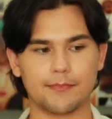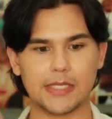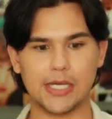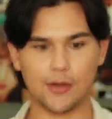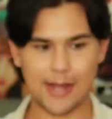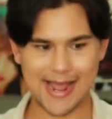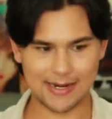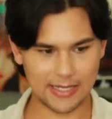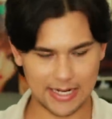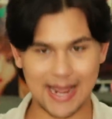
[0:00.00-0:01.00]
you know,
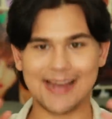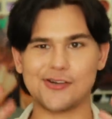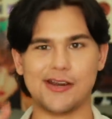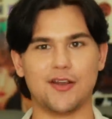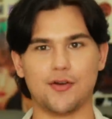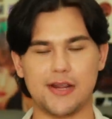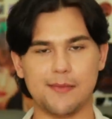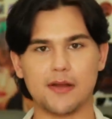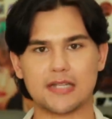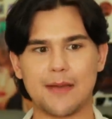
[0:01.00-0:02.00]
add like a hydrating
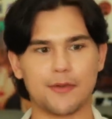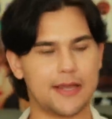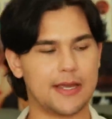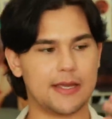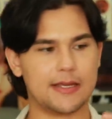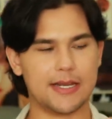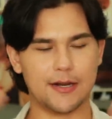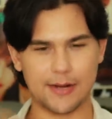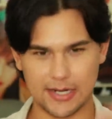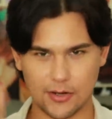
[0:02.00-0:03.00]
cream on top or like a, you
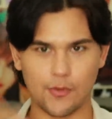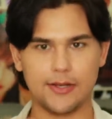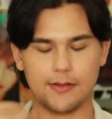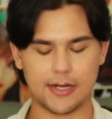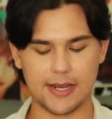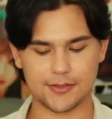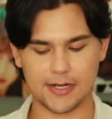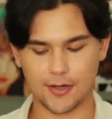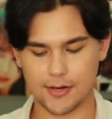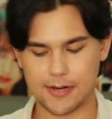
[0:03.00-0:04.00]
know, in an oil and a
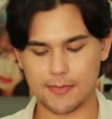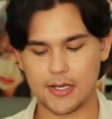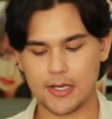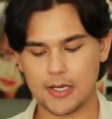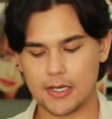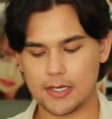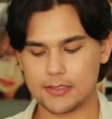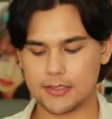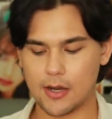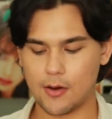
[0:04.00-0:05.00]
hydrating cream.
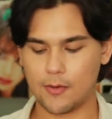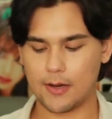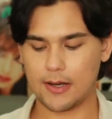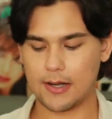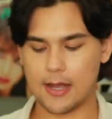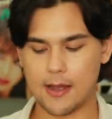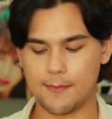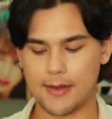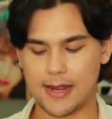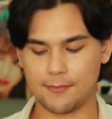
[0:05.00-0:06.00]
So
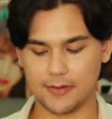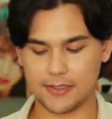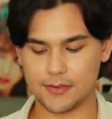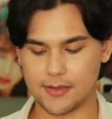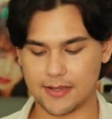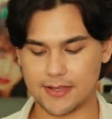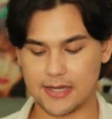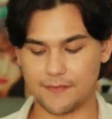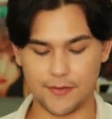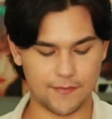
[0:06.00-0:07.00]
um, I really do think
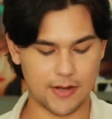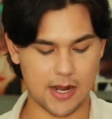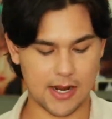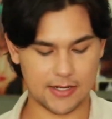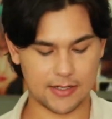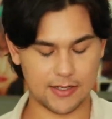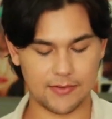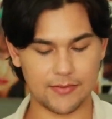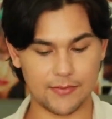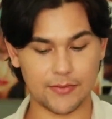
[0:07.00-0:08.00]
that if you've got
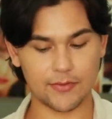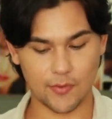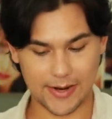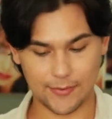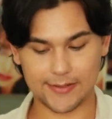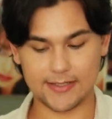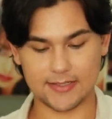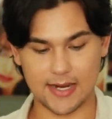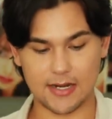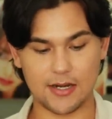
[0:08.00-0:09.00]
quite oily
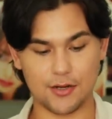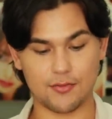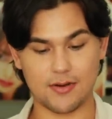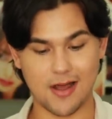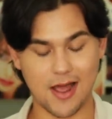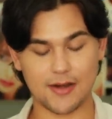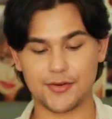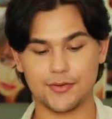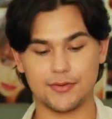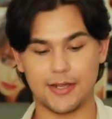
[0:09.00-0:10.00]
skin and you're not
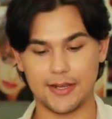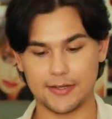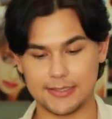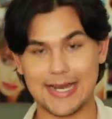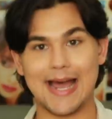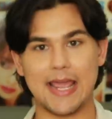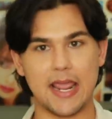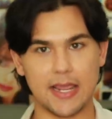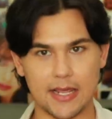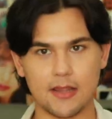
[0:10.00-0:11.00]
like
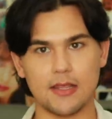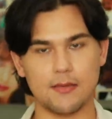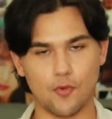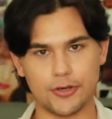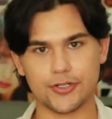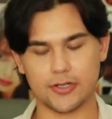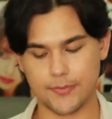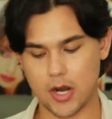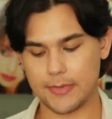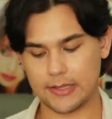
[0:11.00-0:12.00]
dying in the moisture
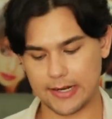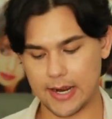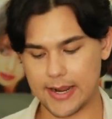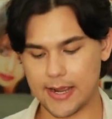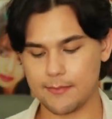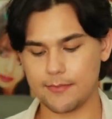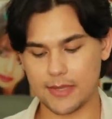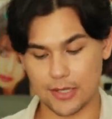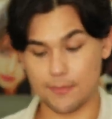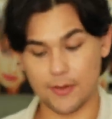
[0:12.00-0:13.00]
department like I am,
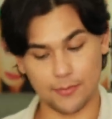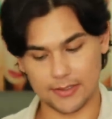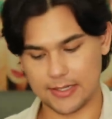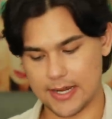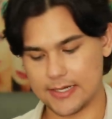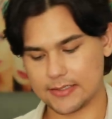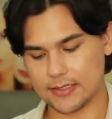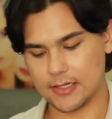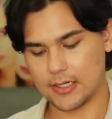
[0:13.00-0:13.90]
it could be really nice.